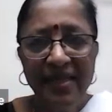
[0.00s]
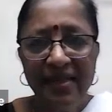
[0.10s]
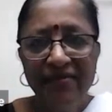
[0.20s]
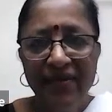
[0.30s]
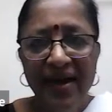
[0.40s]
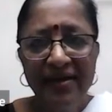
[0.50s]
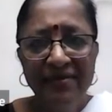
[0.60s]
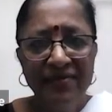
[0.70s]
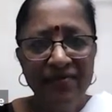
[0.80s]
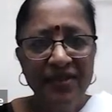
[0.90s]
thing in 5,
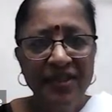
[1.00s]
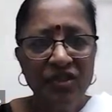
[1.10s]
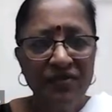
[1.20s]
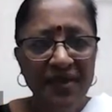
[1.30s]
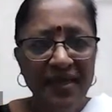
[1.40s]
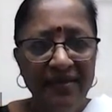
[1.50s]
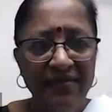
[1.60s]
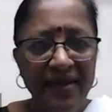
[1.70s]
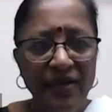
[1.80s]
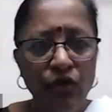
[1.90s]
which we
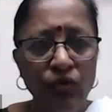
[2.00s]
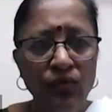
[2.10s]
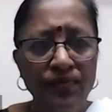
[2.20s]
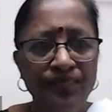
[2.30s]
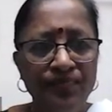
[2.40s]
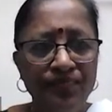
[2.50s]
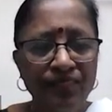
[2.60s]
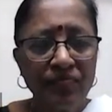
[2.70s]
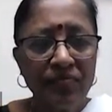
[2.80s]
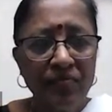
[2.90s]
went through.
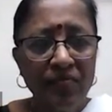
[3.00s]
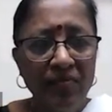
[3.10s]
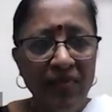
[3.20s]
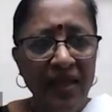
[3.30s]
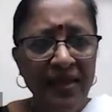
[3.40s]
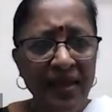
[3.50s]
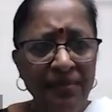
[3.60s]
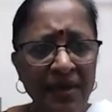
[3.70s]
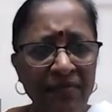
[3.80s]
Yam